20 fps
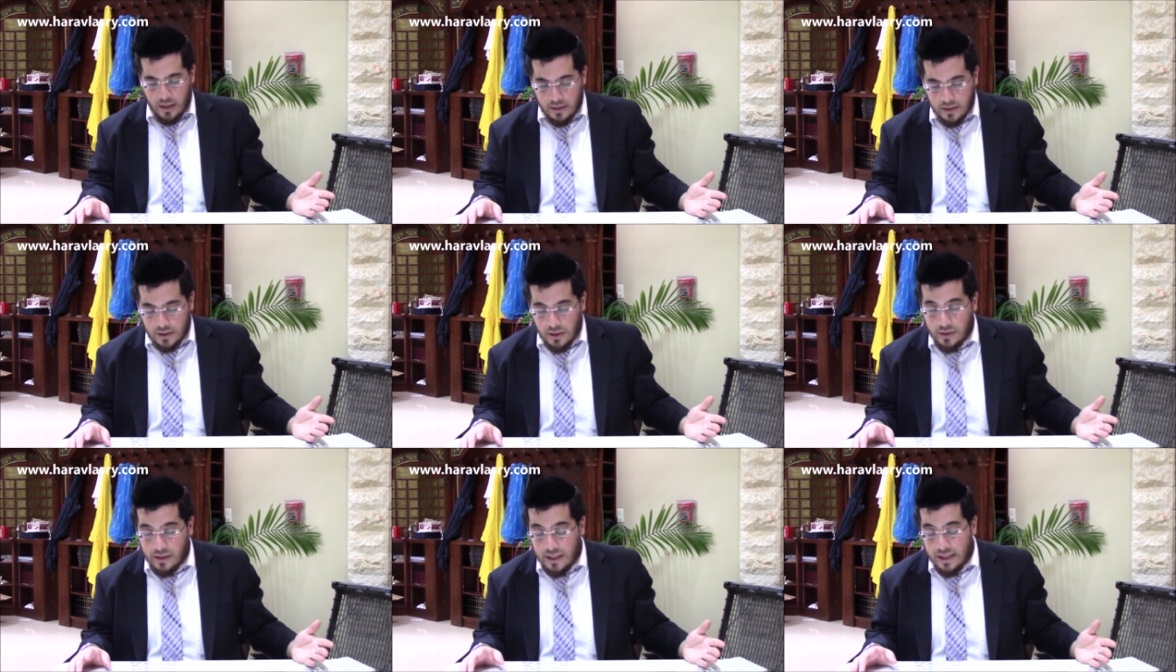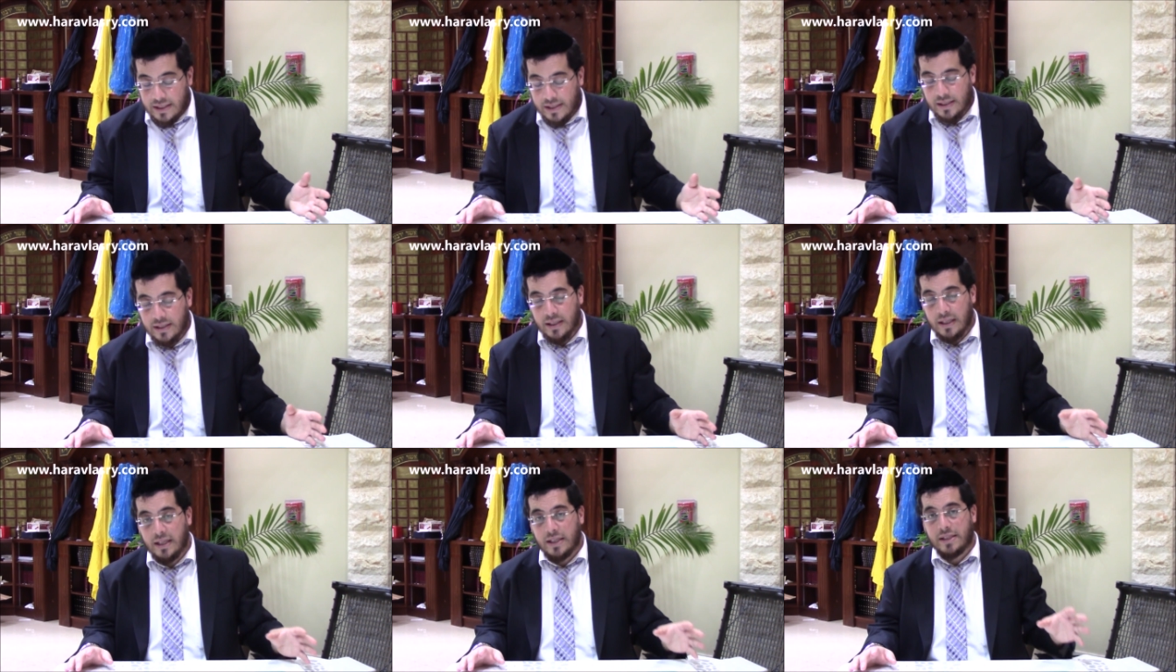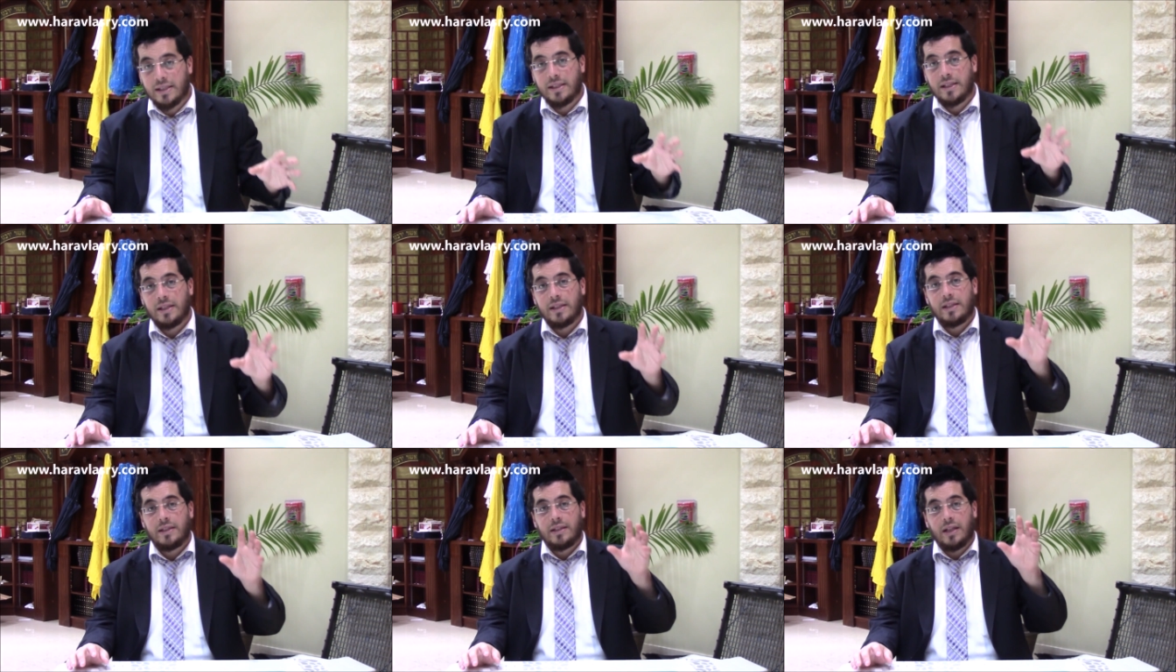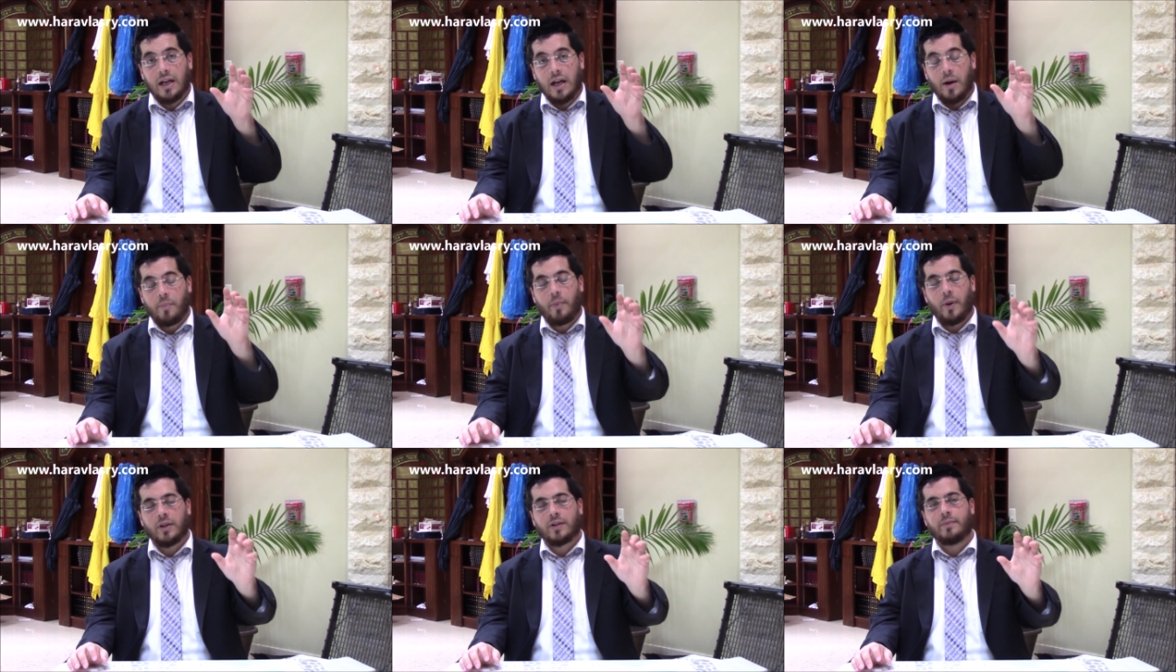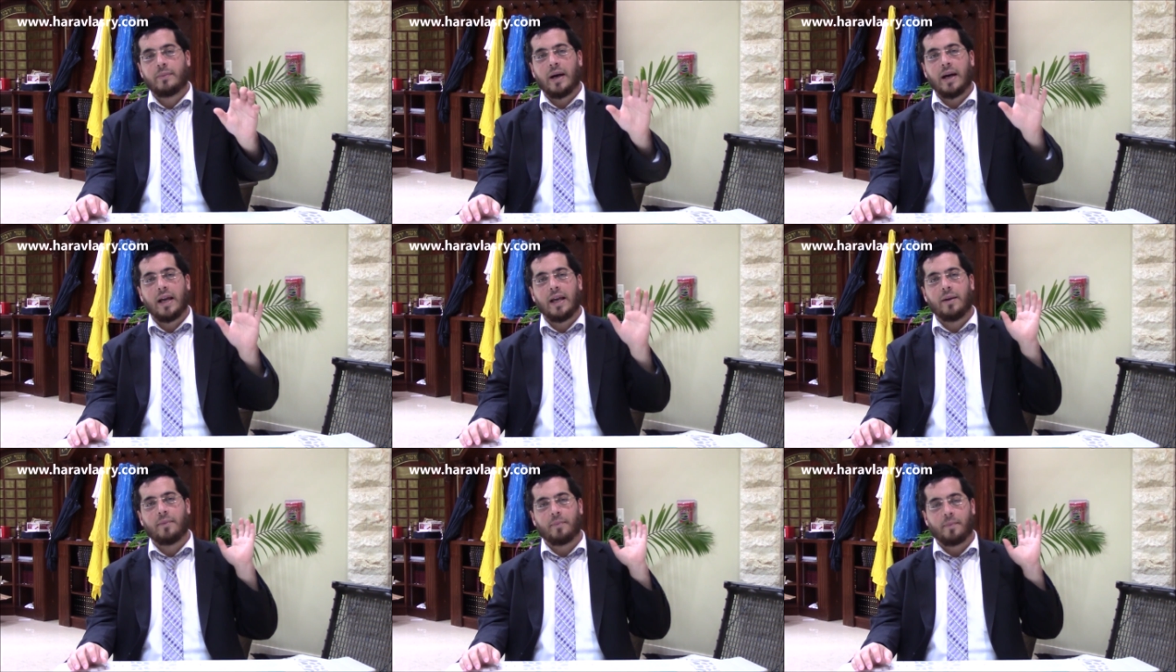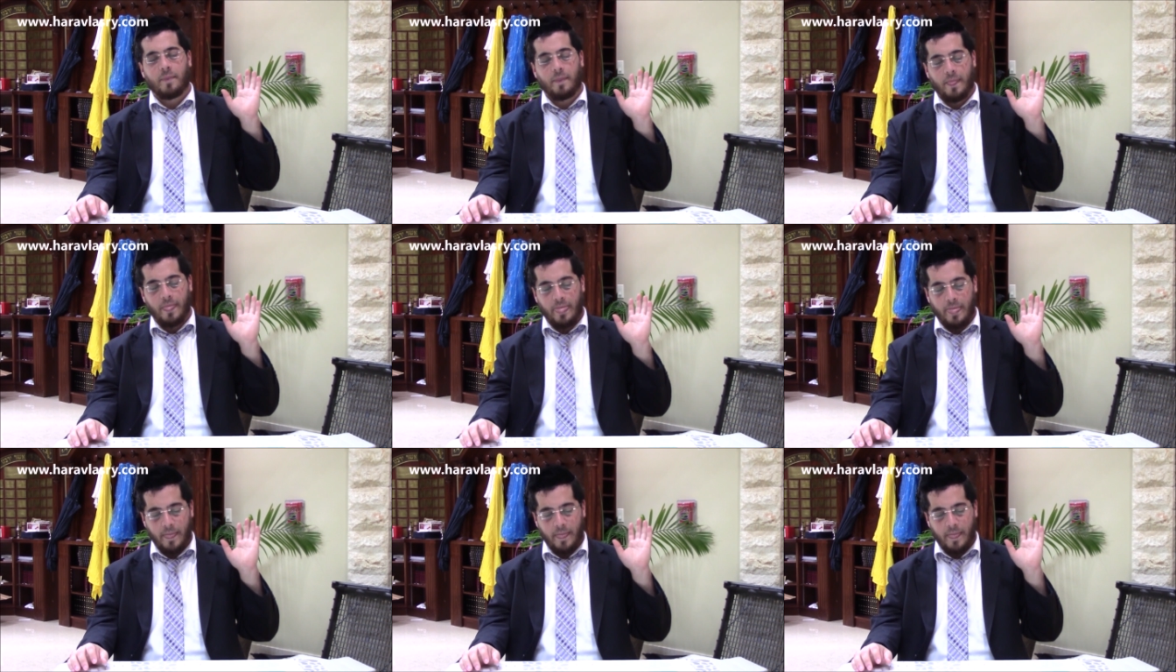So this is the Kapot Marim.